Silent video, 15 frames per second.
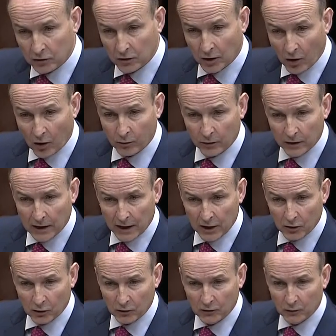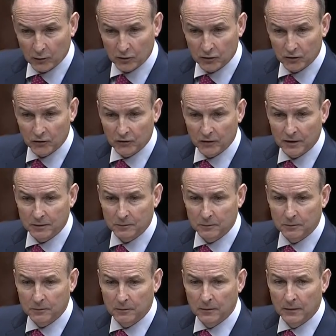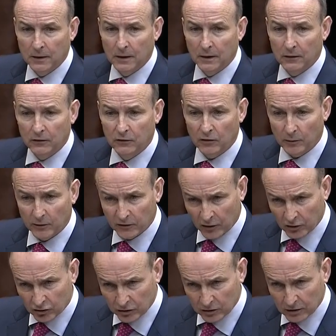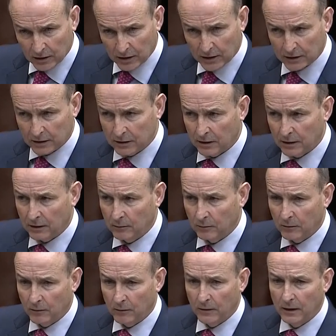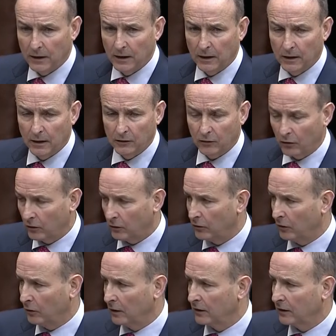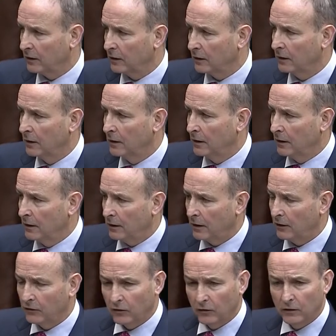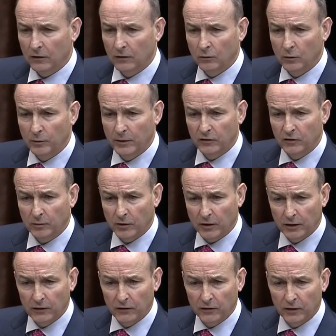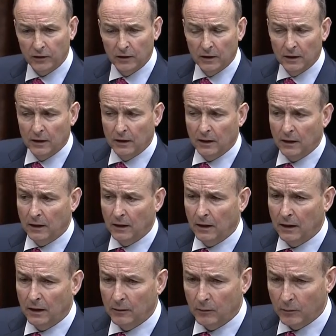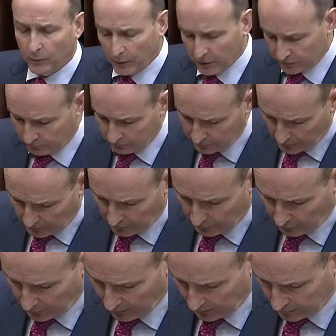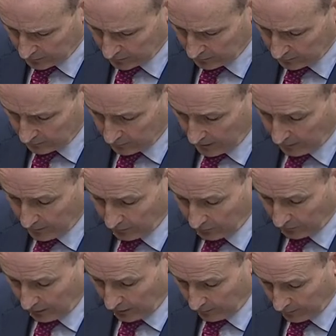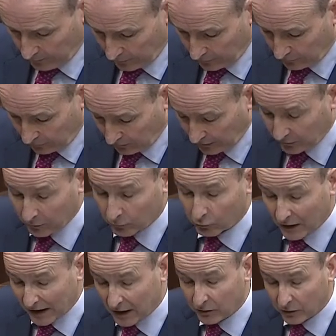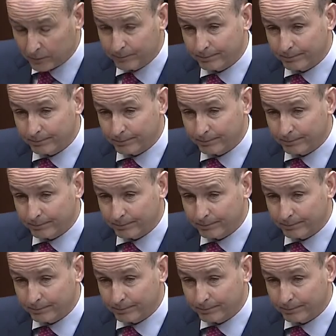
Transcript: corporate landlords, which is um, some assertion. And um, uh, I don't, you know, I think that is uh, would be a surprise. Um, but on the other hand, maybe it's an element, it's a sense of realism